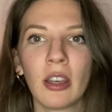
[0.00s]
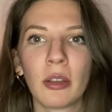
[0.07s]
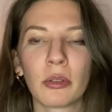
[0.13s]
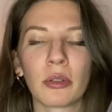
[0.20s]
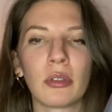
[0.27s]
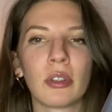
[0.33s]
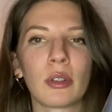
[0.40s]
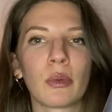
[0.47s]

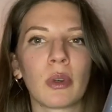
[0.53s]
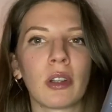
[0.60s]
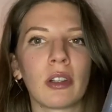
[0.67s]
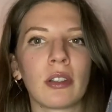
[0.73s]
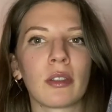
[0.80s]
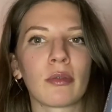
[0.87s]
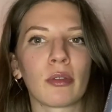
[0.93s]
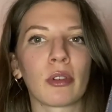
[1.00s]
So this one
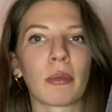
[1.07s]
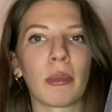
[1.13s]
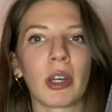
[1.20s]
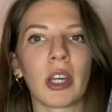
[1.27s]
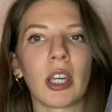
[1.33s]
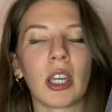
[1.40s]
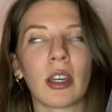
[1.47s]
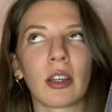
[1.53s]
is for
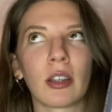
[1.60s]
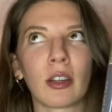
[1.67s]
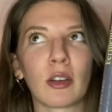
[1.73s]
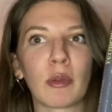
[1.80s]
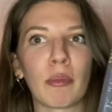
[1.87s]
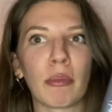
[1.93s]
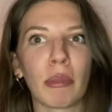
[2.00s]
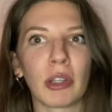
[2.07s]
my
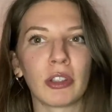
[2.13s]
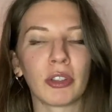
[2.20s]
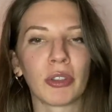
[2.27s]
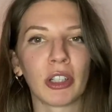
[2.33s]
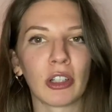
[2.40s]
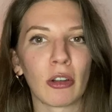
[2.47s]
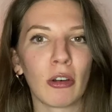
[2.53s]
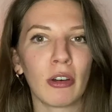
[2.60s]

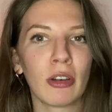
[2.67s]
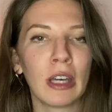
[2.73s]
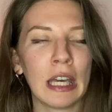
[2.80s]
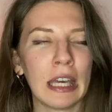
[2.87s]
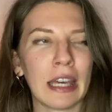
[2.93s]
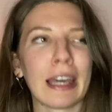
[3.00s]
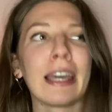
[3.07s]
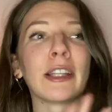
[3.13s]
mother-in-law,
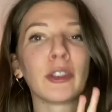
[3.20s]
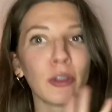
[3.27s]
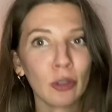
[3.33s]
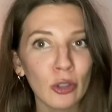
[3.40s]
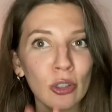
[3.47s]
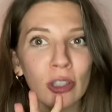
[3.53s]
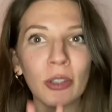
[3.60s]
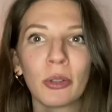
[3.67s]
and
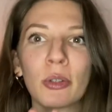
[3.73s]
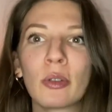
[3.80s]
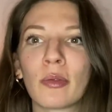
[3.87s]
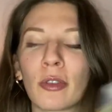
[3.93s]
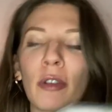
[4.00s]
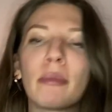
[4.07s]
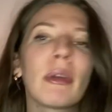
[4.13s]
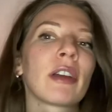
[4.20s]
usually also
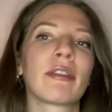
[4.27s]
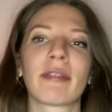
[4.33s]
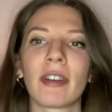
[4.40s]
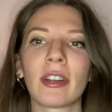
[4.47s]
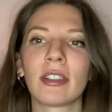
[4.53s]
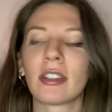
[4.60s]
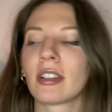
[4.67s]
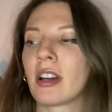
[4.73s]
for my
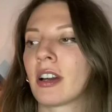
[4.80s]
father.